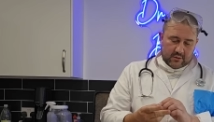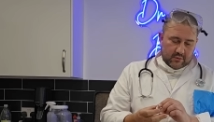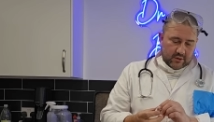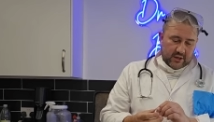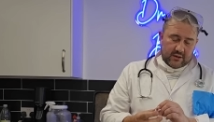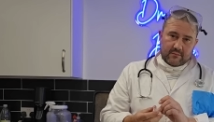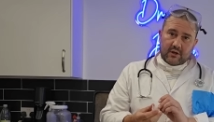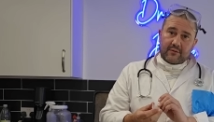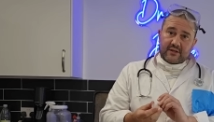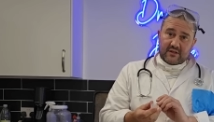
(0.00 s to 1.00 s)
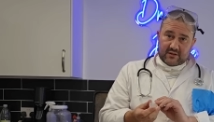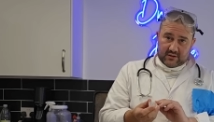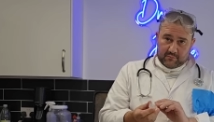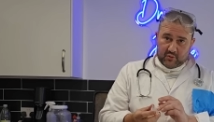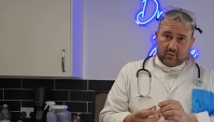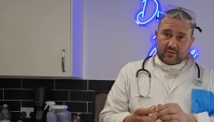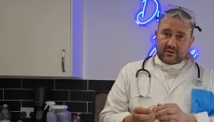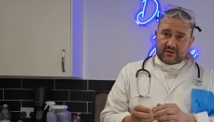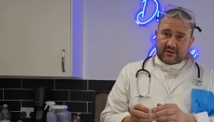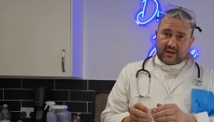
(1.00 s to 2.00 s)
Okay, now this is an
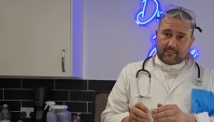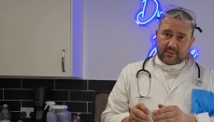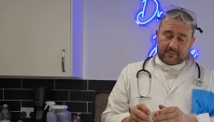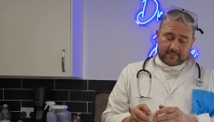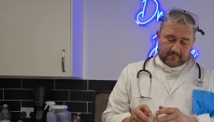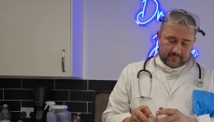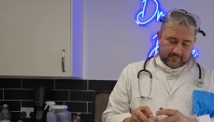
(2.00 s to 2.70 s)
important step.